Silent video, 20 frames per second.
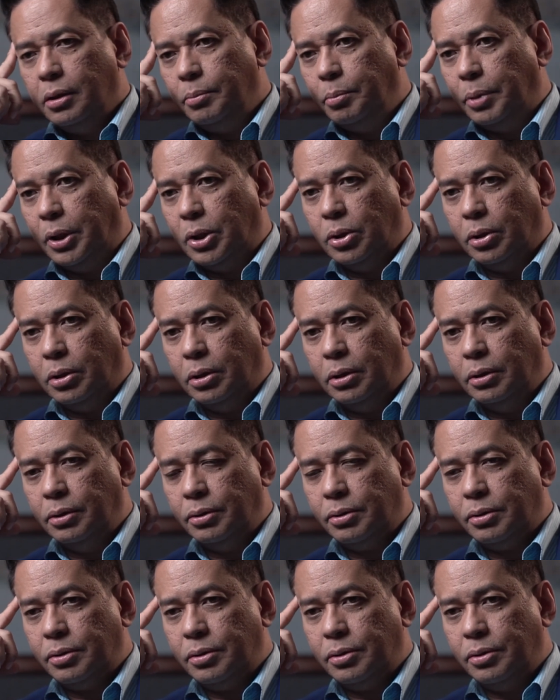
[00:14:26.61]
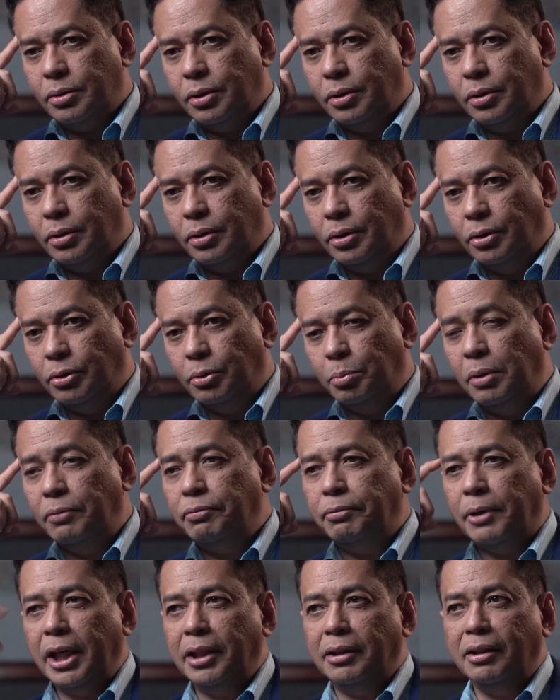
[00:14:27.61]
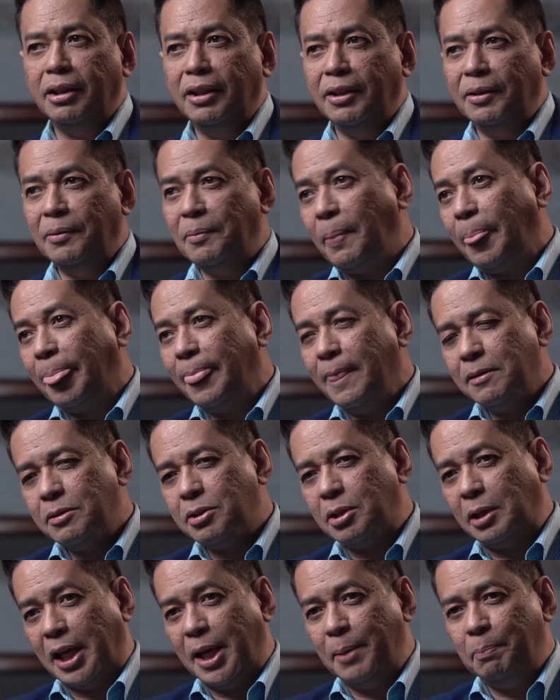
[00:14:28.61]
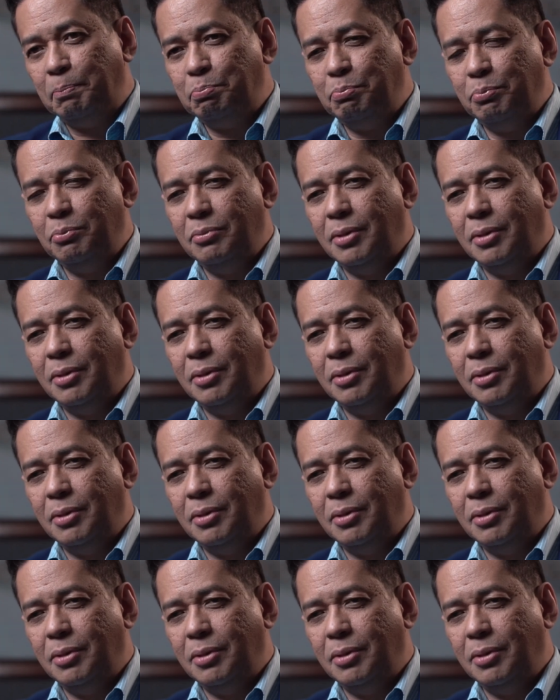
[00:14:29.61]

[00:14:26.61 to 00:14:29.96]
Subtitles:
because you'd be fighting sleep.